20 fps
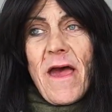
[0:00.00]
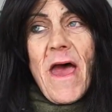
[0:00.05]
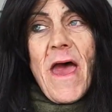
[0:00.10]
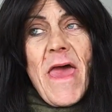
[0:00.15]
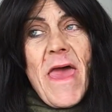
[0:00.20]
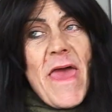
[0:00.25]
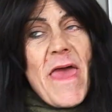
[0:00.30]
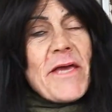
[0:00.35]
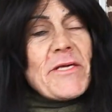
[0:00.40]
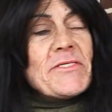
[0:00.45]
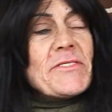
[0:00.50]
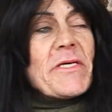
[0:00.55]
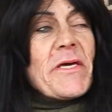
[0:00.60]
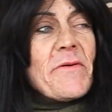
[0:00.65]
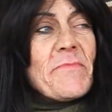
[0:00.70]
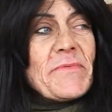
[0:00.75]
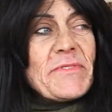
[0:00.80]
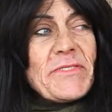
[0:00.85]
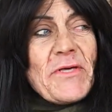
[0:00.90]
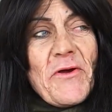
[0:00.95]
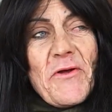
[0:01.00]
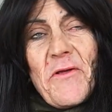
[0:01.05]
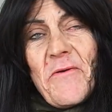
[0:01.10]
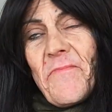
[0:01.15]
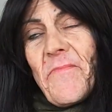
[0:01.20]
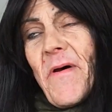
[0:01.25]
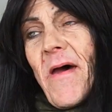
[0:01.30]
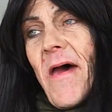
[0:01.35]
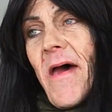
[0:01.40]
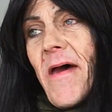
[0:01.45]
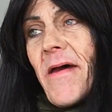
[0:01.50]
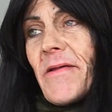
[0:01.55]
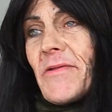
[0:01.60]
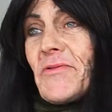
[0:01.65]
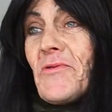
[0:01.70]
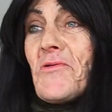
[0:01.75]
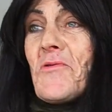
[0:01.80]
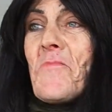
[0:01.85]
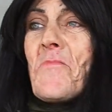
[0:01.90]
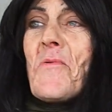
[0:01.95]
I actually am certified
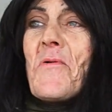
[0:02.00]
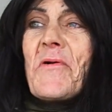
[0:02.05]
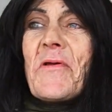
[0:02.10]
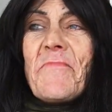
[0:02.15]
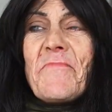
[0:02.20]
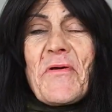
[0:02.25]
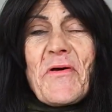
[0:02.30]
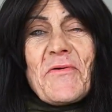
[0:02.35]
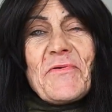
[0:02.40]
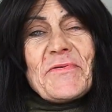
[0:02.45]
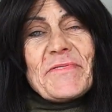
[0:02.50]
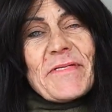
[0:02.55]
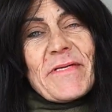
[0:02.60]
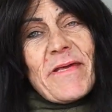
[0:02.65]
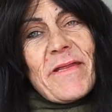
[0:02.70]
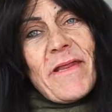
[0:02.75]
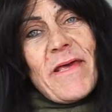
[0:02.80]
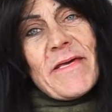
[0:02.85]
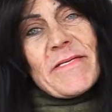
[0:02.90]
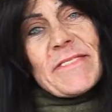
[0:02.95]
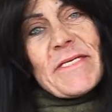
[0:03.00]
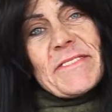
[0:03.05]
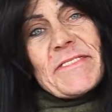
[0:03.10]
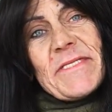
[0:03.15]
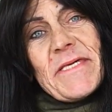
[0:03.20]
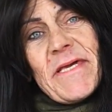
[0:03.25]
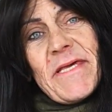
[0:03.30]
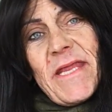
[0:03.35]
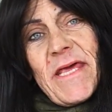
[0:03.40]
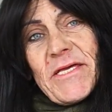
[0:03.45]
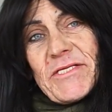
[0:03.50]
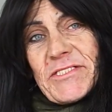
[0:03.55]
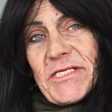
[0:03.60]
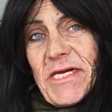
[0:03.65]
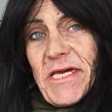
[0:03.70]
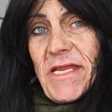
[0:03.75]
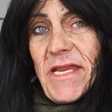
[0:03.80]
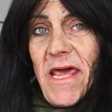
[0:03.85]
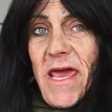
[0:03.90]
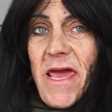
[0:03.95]
through the Board of Nursing as a CNA,
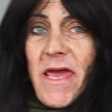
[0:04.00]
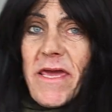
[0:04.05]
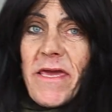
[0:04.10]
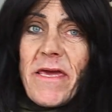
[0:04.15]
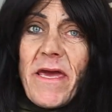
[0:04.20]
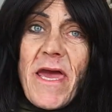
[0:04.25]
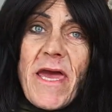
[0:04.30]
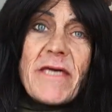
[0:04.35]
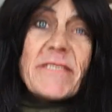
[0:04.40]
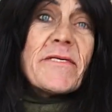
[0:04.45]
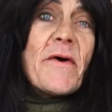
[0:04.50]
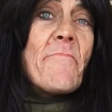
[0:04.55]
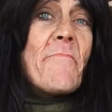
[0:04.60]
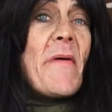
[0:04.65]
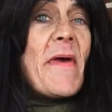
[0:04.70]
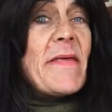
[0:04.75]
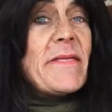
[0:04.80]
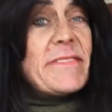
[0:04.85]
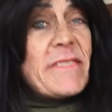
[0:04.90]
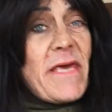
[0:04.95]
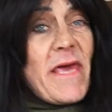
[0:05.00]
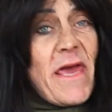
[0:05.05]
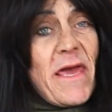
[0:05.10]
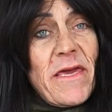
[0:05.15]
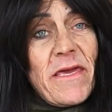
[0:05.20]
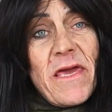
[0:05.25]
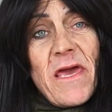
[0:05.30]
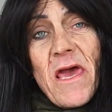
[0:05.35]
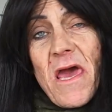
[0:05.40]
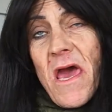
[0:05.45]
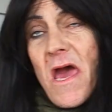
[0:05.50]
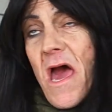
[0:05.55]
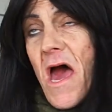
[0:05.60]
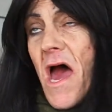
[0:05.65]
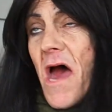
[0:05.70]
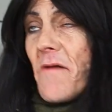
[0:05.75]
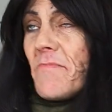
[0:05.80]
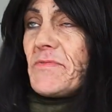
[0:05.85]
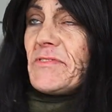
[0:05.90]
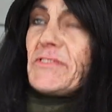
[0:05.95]
GNA, as a med tech.
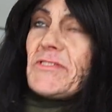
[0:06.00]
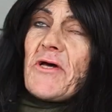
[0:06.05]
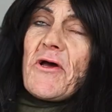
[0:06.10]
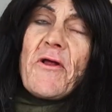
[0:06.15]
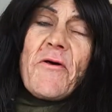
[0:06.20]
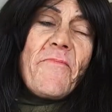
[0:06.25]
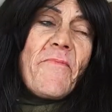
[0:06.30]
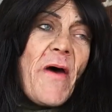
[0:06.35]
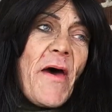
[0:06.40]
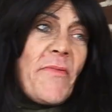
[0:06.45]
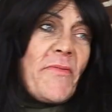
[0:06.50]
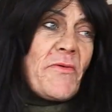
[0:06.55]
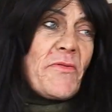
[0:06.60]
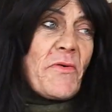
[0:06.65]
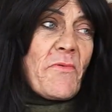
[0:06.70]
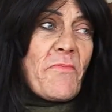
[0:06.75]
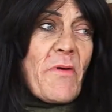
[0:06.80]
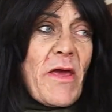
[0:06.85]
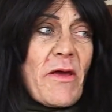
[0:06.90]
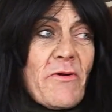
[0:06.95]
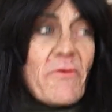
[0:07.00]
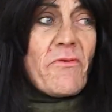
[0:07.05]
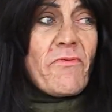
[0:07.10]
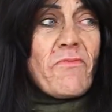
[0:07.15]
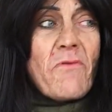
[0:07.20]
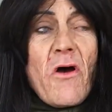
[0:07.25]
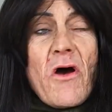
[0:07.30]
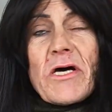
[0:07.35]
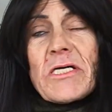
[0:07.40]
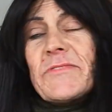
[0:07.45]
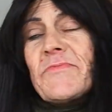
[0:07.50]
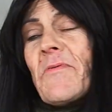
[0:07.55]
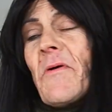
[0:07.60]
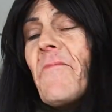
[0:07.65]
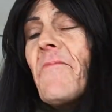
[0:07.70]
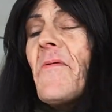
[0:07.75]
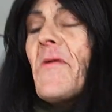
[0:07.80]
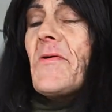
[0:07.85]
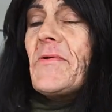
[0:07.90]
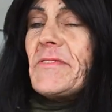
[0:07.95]
I'm certified through the Red Cross for
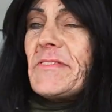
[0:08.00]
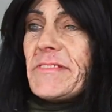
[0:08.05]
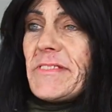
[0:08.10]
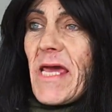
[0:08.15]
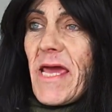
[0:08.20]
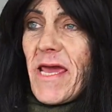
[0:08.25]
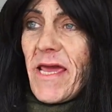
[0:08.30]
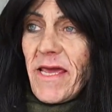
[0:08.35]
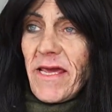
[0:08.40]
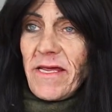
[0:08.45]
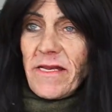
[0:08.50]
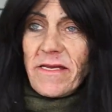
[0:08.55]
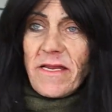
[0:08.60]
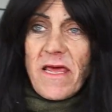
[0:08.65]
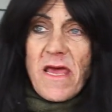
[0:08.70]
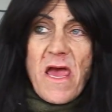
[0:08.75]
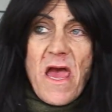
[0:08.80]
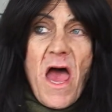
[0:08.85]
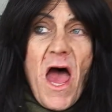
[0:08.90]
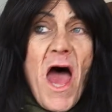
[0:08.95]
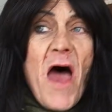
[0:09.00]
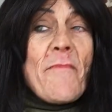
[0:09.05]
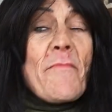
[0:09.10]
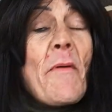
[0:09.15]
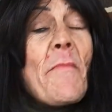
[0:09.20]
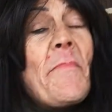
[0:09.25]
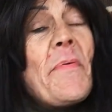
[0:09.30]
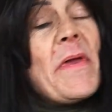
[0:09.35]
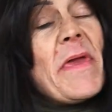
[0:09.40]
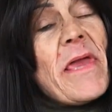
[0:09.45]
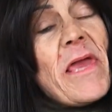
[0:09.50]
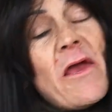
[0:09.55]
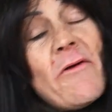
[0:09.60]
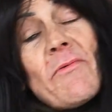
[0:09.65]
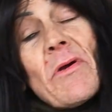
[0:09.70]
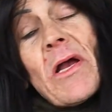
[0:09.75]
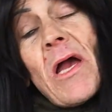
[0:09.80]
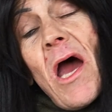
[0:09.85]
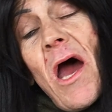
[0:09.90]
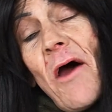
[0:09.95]
first aid. I'm a peer
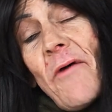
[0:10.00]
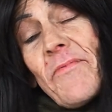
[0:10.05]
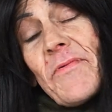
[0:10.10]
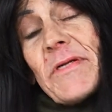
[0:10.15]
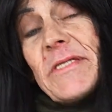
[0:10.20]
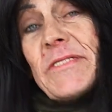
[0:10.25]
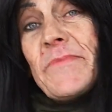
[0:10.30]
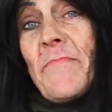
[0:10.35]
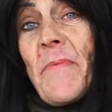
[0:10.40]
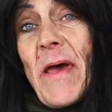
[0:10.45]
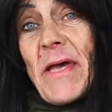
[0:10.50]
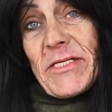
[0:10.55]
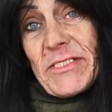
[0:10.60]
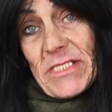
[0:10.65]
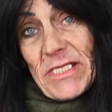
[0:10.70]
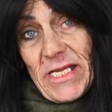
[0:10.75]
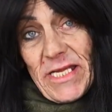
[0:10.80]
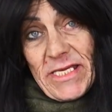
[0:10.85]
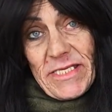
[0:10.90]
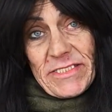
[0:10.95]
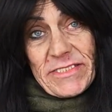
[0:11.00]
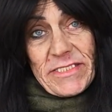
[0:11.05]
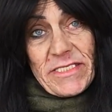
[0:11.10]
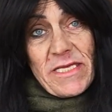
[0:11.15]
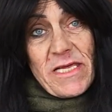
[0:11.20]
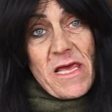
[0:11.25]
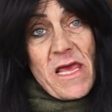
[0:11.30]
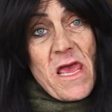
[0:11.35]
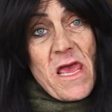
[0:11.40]
recovery specialist.